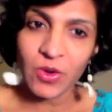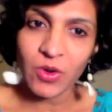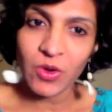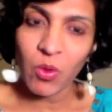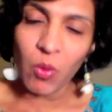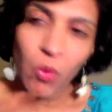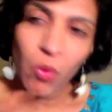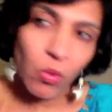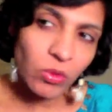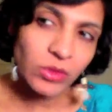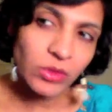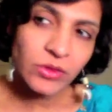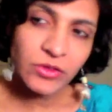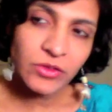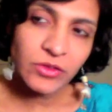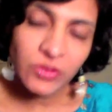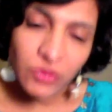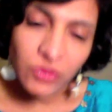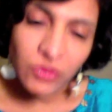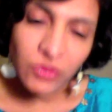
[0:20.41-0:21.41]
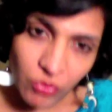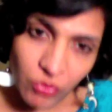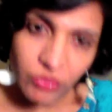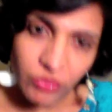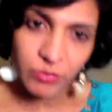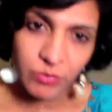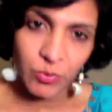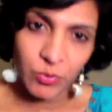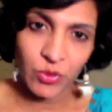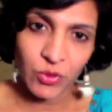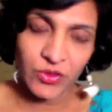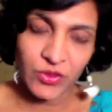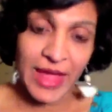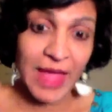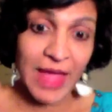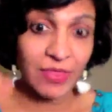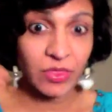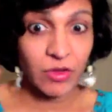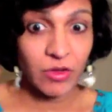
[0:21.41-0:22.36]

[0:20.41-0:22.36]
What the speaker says: all the source books and the